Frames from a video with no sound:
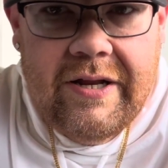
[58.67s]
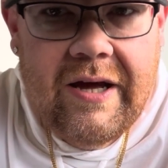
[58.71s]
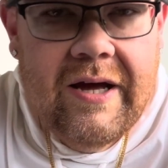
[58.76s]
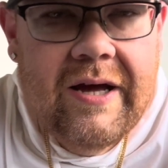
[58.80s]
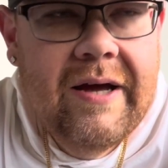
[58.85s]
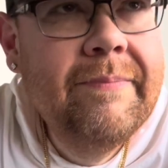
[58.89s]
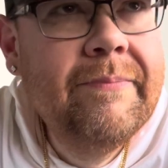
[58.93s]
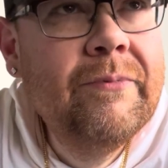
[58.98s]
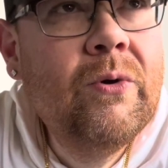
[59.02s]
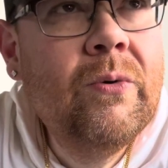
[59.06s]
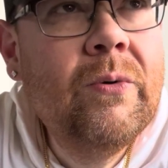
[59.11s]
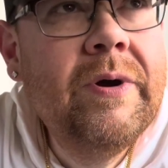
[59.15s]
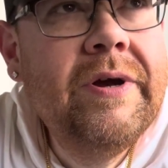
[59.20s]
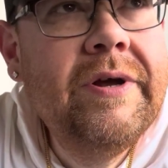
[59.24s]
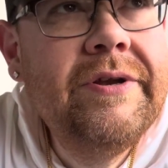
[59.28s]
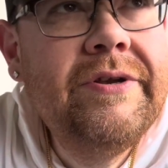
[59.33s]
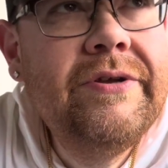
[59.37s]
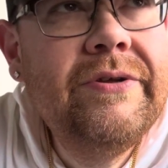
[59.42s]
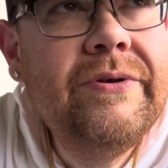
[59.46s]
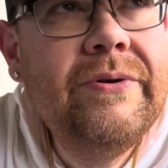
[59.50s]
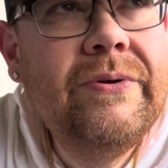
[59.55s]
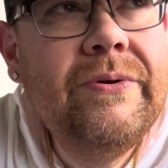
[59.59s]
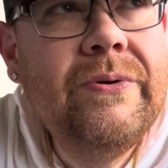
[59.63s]
I'm going
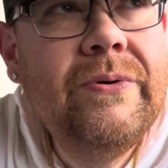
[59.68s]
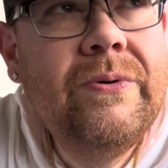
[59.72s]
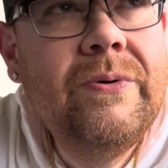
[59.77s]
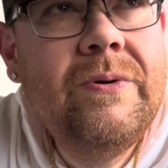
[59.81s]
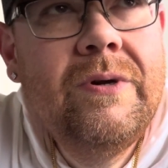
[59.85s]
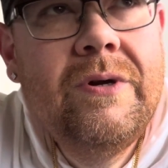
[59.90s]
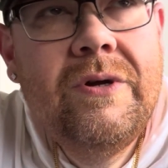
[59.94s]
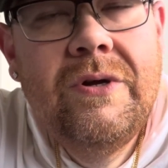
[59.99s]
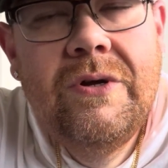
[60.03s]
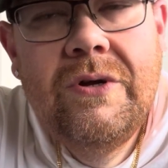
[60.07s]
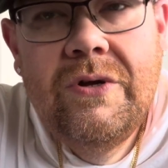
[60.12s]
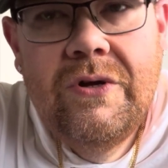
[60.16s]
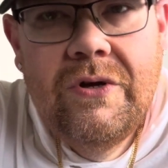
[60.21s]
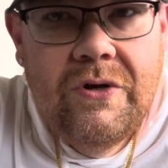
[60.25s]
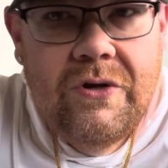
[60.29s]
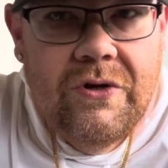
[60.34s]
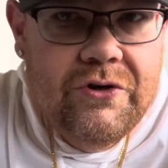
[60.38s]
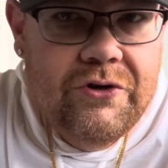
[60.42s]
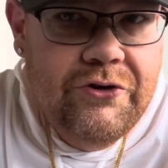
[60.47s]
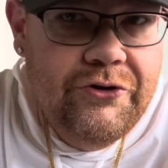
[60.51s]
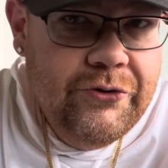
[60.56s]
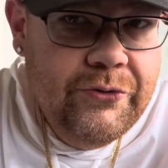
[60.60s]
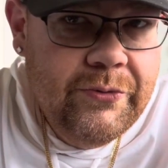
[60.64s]
to
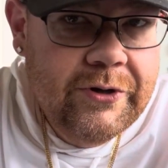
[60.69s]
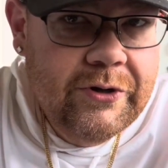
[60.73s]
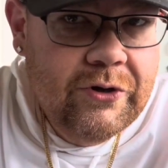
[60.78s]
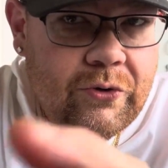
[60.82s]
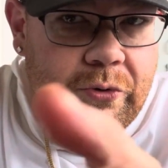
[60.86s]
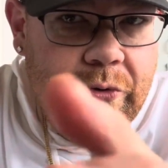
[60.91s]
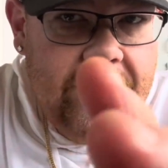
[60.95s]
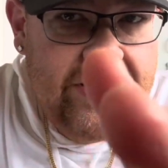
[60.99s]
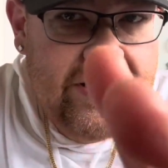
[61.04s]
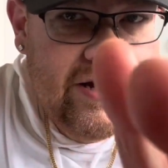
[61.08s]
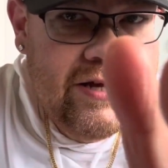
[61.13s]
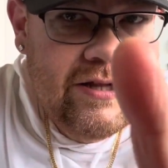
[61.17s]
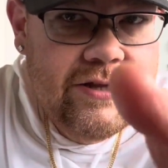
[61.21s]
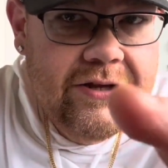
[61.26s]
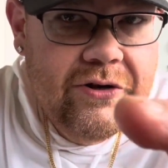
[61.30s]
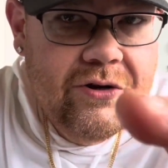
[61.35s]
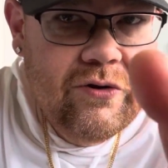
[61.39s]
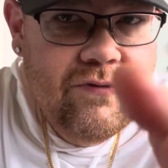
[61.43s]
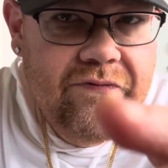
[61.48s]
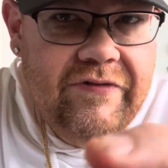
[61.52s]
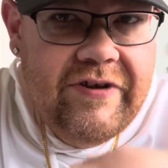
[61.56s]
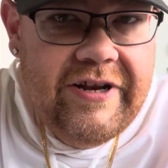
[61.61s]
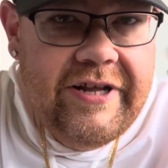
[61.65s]
do a quick
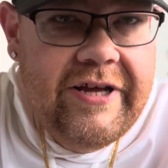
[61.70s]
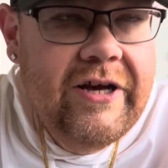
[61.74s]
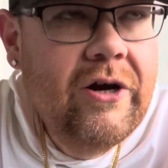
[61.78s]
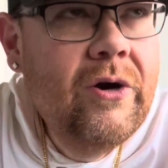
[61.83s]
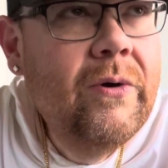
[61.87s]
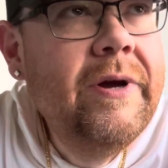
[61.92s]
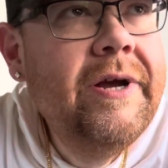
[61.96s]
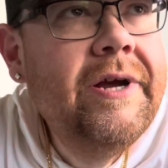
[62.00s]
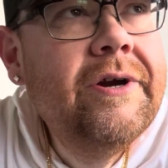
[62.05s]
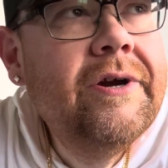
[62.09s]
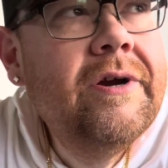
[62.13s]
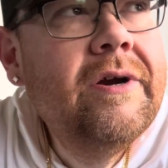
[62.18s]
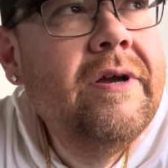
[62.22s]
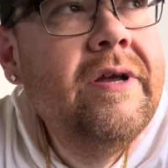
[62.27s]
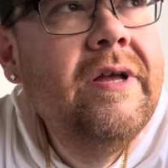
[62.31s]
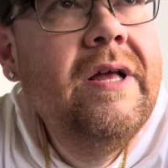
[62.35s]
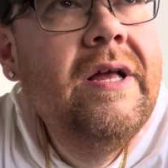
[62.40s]
little video here.